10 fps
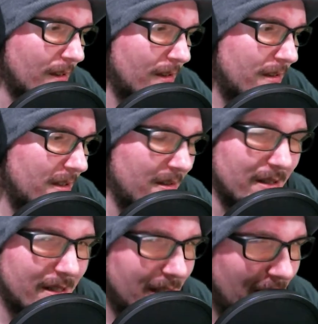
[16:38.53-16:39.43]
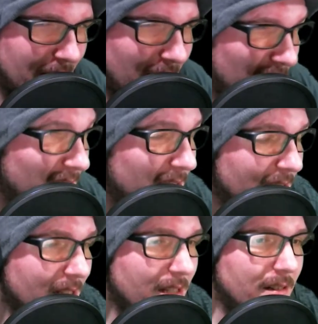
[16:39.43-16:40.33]
you know, it's not that
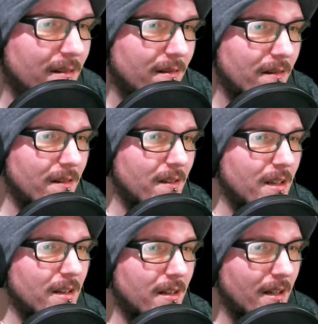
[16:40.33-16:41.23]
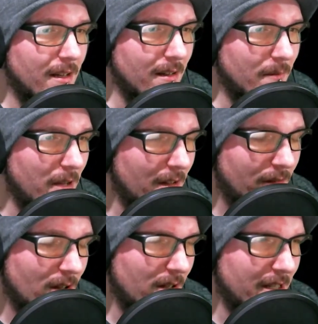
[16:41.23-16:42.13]
easy. And I may have
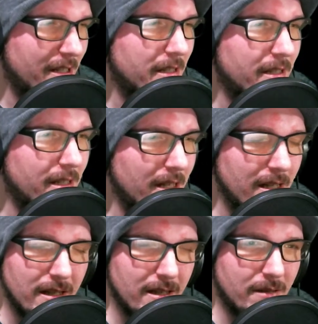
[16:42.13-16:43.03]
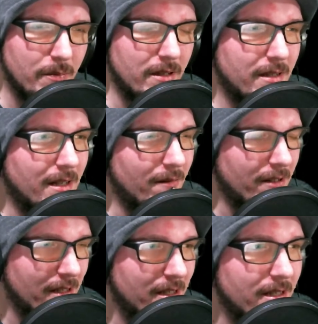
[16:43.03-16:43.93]
called it disease, but it's not
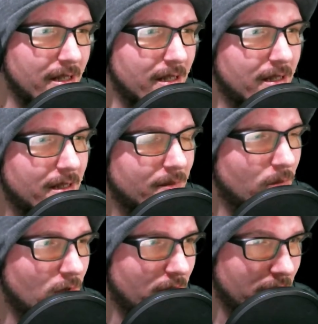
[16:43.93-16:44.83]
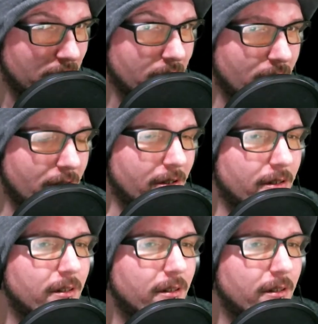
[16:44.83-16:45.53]
really disease, it's more of a disorder.